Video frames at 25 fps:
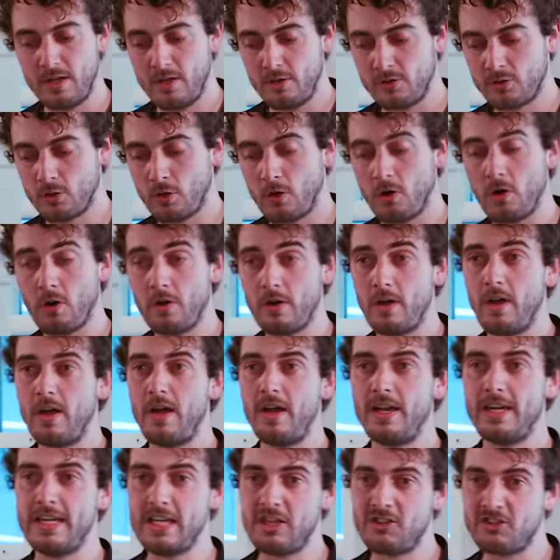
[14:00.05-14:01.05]
So
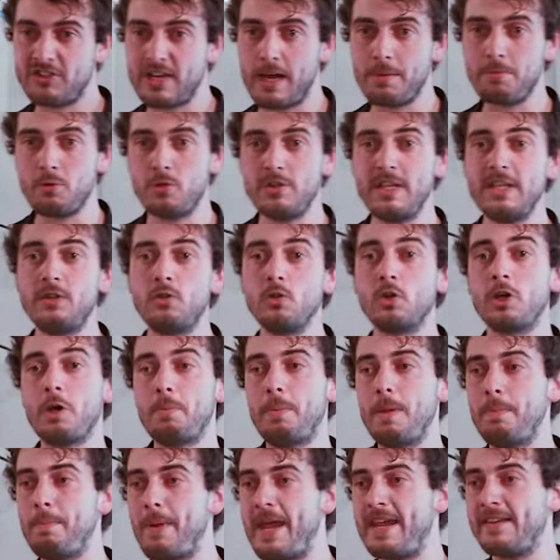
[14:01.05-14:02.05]
each time you need to
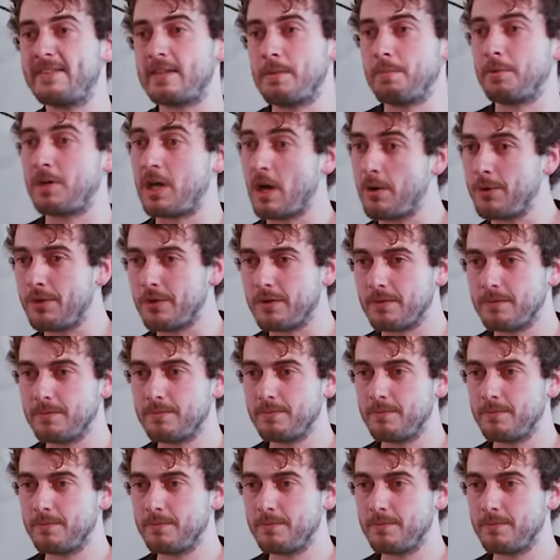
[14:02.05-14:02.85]
copy-paste some code,